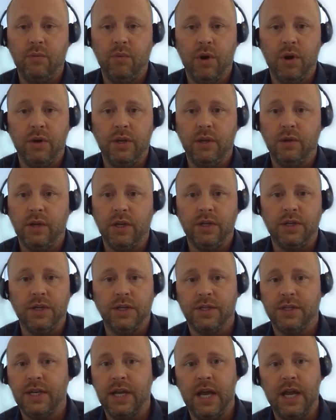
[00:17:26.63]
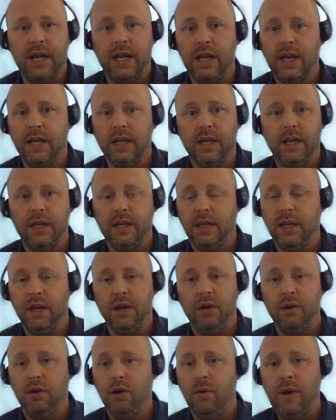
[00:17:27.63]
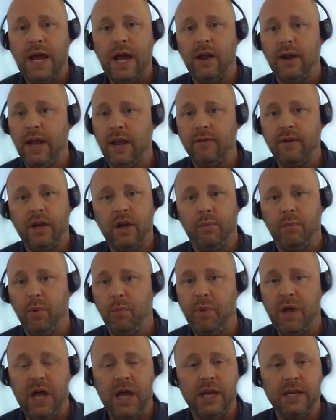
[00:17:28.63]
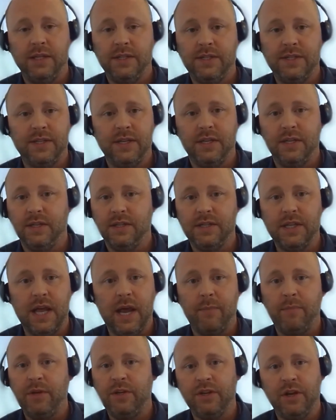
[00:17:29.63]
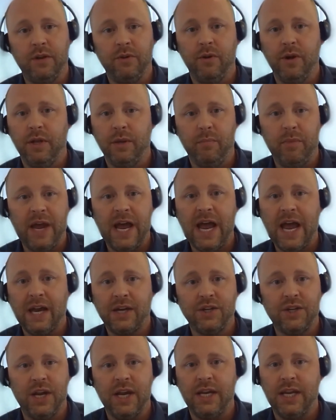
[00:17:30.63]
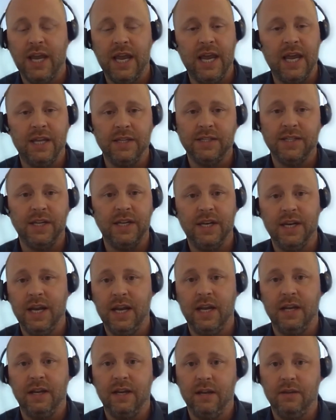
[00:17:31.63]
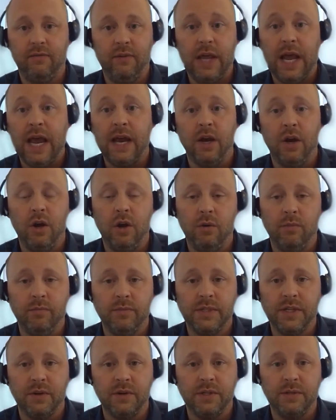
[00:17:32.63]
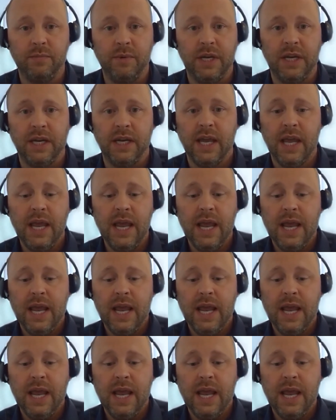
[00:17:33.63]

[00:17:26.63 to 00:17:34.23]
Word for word: where you could just kind of you know go out have a couple pints and slap each other on the back shake hands and and fly home so to speak